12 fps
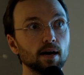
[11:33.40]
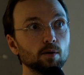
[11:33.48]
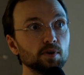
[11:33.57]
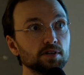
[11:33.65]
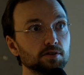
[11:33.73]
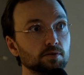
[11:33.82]

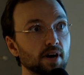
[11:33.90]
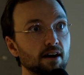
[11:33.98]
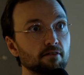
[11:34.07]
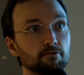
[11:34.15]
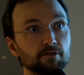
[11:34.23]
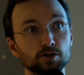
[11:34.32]
We do
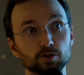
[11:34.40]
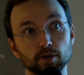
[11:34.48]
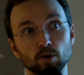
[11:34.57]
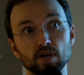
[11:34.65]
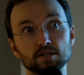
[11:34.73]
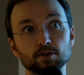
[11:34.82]
have a feature
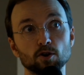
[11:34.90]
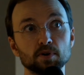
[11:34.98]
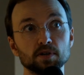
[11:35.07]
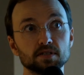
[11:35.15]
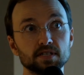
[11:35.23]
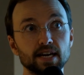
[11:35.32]
request
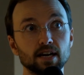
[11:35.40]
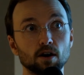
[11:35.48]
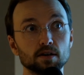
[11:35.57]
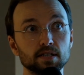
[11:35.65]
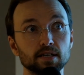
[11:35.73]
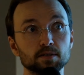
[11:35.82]
open to take
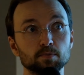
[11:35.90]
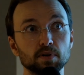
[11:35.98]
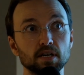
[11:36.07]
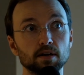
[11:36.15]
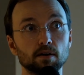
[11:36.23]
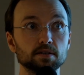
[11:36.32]

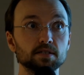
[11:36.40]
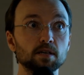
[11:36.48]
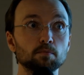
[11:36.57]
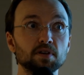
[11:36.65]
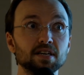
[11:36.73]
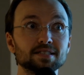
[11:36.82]
RTSP and
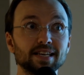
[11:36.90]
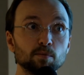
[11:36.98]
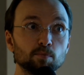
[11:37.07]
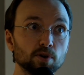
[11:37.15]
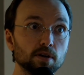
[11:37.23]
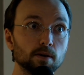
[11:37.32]
RTMP as
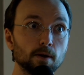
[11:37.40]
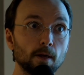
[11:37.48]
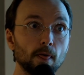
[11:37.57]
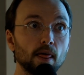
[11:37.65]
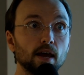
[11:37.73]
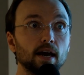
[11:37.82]
input,
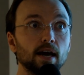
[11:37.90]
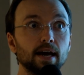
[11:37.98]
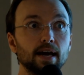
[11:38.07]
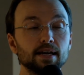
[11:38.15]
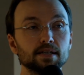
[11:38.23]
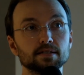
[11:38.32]

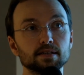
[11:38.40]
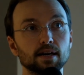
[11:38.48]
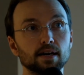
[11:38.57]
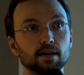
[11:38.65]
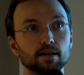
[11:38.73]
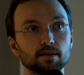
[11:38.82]
and
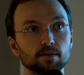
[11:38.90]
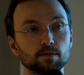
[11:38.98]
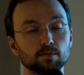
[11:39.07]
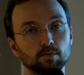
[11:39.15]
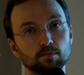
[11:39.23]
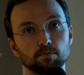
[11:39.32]

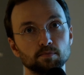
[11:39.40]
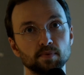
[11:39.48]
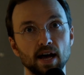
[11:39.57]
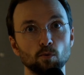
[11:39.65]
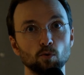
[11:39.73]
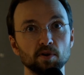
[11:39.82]

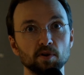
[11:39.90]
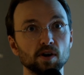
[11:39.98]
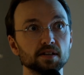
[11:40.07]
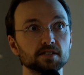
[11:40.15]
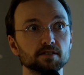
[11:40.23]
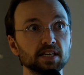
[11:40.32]
that will be
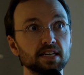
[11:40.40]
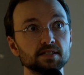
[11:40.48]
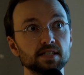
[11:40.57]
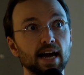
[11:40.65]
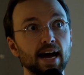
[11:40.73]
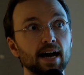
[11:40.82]
really
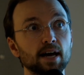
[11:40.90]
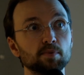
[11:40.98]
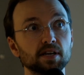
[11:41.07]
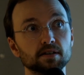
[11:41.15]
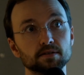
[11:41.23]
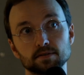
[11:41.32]
easy to add
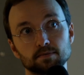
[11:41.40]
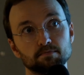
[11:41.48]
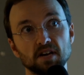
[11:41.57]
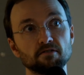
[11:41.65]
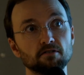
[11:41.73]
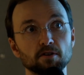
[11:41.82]
because
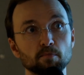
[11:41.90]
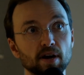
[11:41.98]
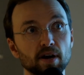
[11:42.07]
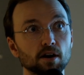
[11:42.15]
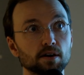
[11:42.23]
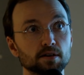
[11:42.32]

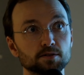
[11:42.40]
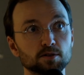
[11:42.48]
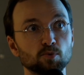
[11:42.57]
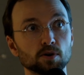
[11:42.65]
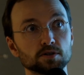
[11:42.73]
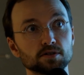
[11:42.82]
FFmpeg already
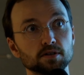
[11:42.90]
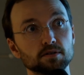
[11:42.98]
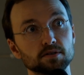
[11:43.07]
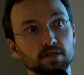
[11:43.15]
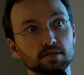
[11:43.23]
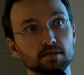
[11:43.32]
supports
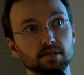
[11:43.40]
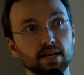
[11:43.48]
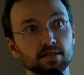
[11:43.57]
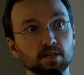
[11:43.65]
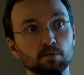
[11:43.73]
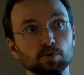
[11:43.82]
those
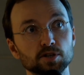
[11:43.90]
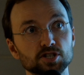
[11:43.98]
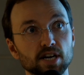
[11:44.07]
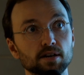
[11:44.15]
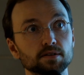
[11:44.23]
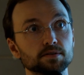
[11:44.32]
as input
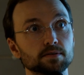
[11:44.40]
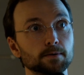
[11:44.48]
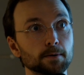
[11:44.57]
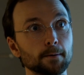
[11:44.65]
channels.